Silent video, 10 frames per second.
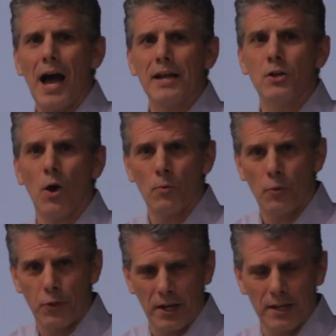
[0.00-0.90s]
I
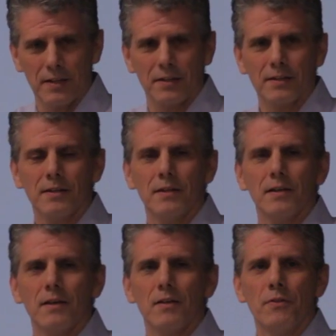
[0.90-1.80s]
don't think
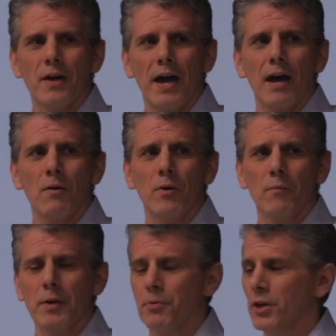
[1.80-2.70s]
that when
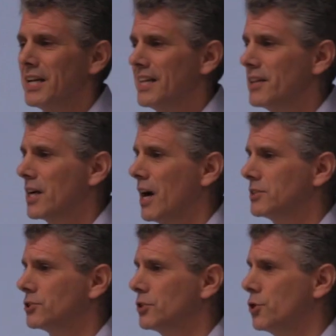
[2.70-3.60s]
we put it in the
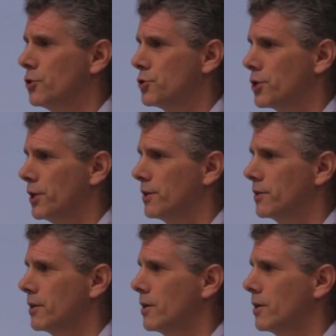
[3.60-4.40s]
Constitution,